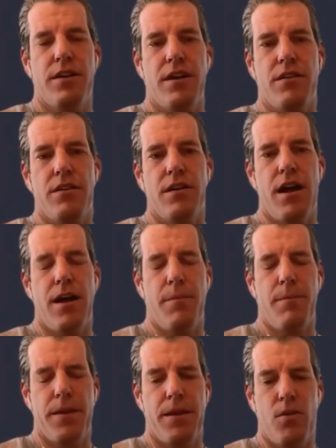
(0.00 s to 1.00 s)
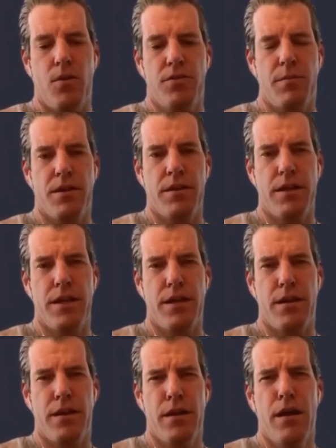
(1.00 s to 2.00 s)
fee, um, and
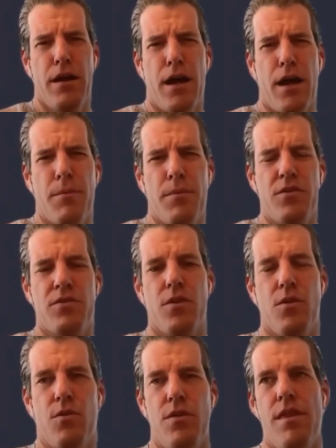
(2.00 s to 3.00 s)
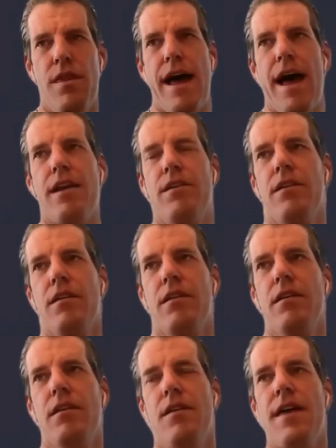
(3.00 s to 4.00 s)
ultimately, um, so that
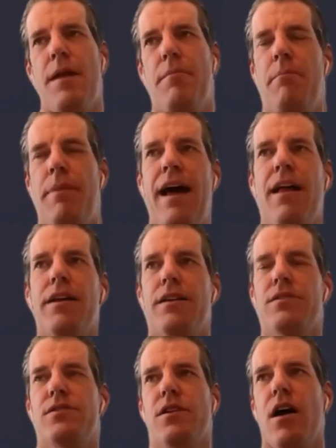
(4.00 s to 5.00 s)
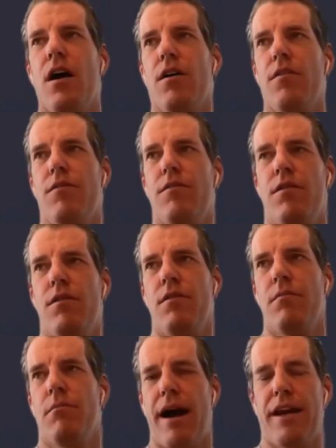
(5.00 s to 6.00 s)
that balance of
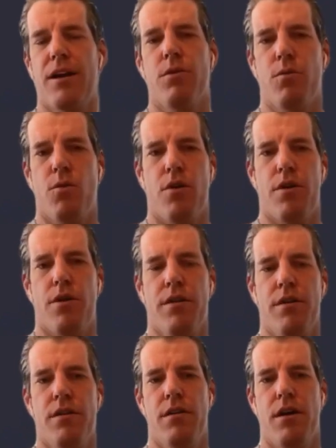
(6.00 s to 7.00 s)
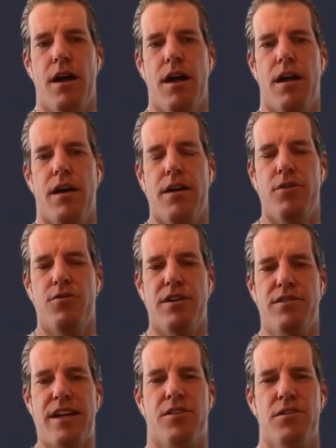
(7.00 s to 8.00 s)
mining reward uh, and
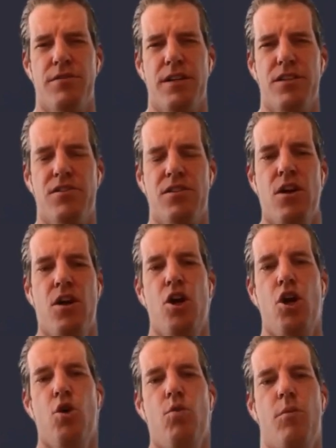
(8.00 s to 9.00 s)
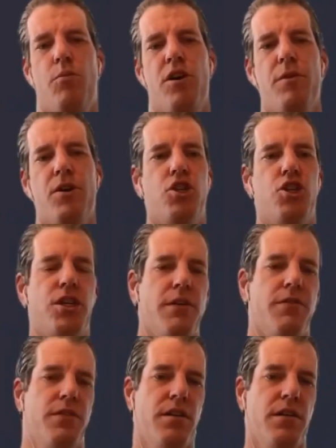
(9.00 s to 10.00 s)
transaction fees will pretty much
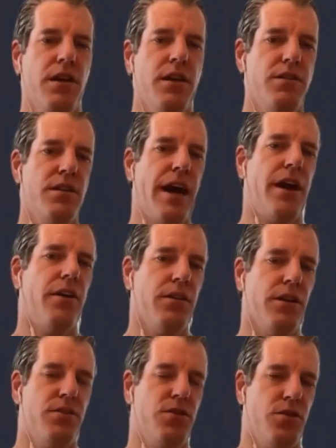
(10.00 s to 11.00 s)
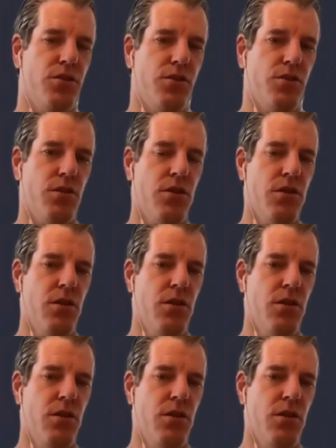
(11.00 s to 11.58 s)
shift entirely to